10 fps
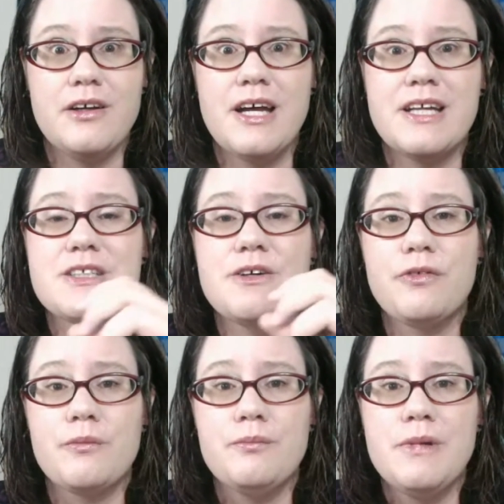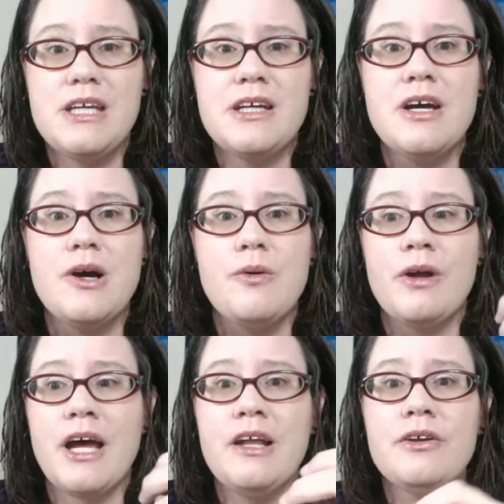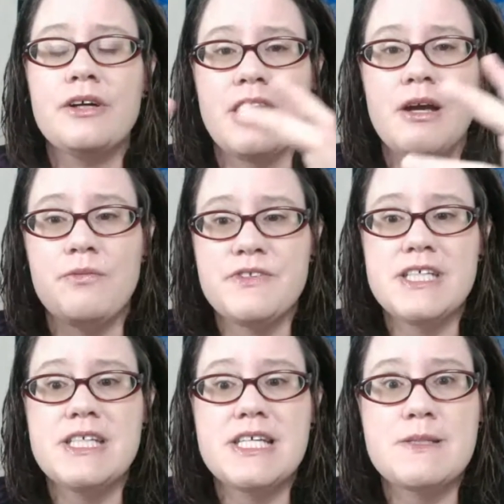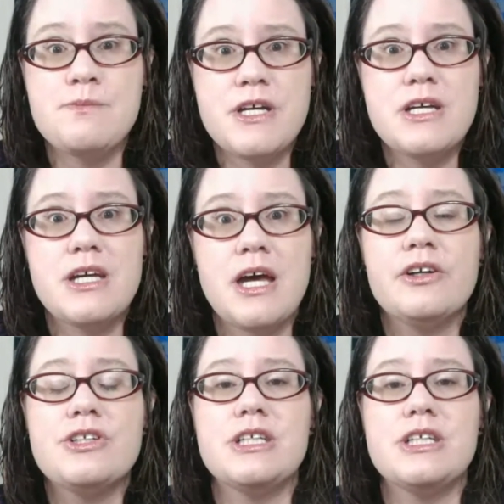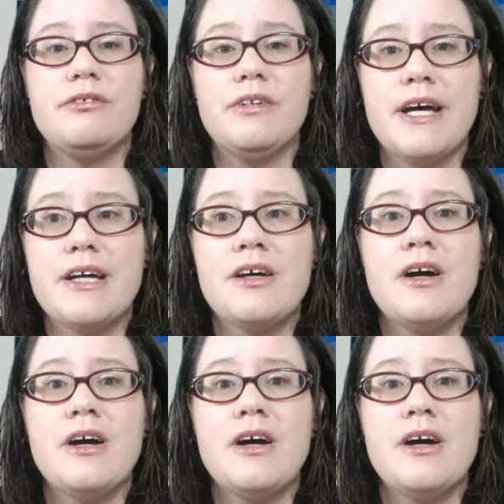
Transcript: And so for me, when I look and I see this big energy of like,